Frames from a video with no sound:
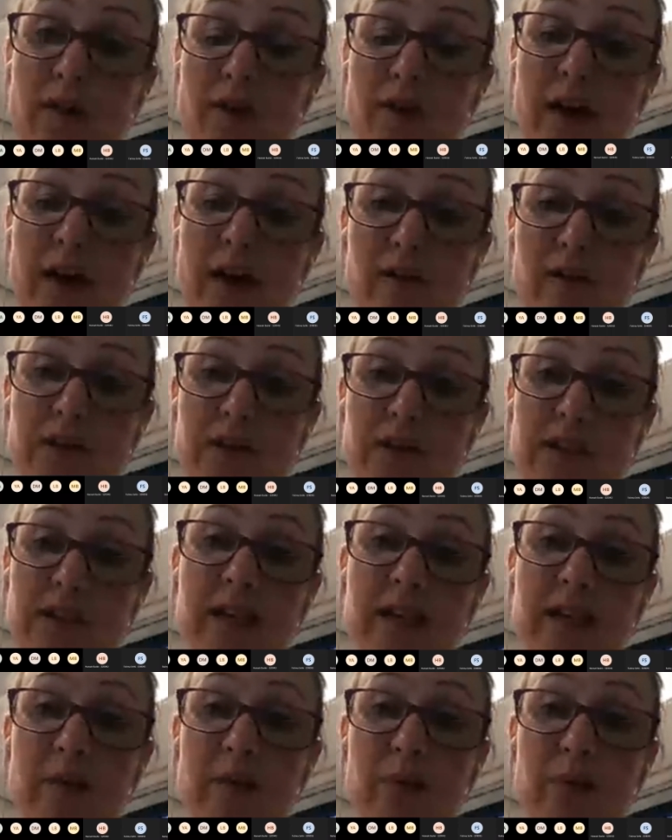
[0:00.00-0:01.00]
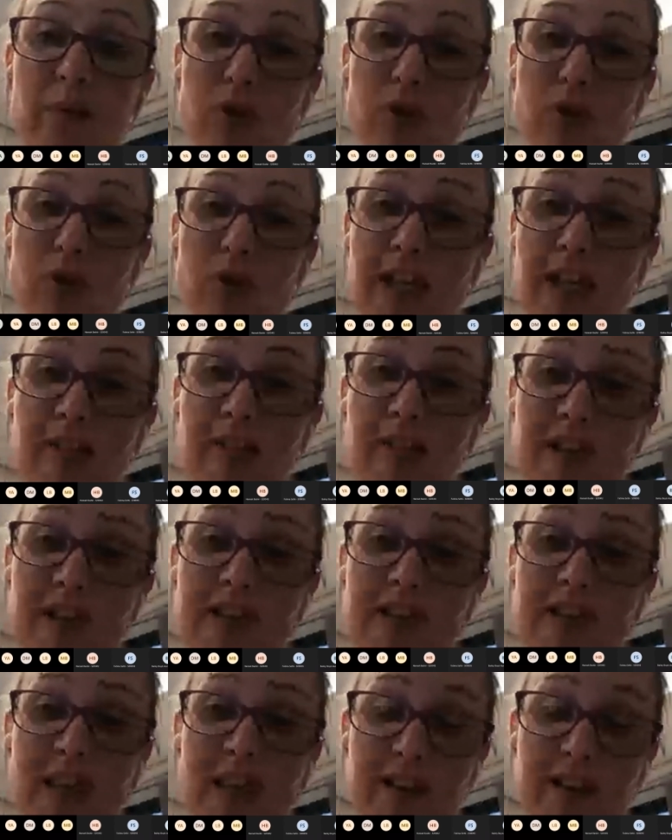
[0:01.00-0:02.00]
the virus in the blood. And again,
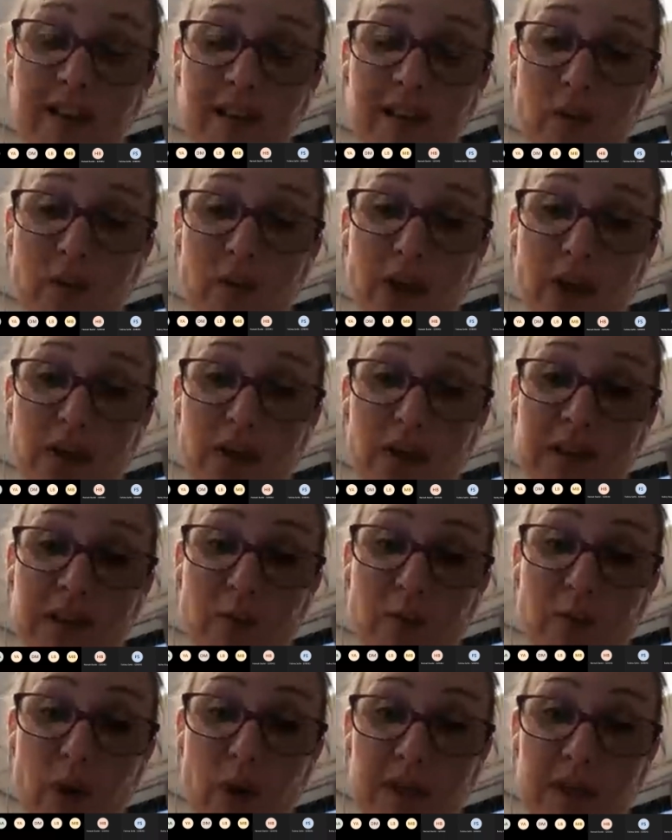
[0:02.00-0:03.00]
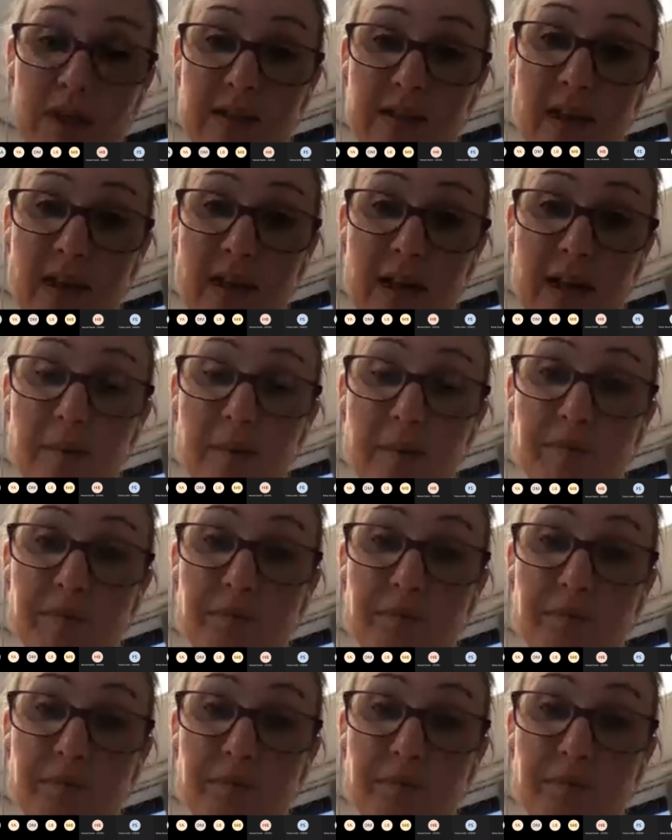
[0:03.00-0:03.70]
that technique that we use is PCR.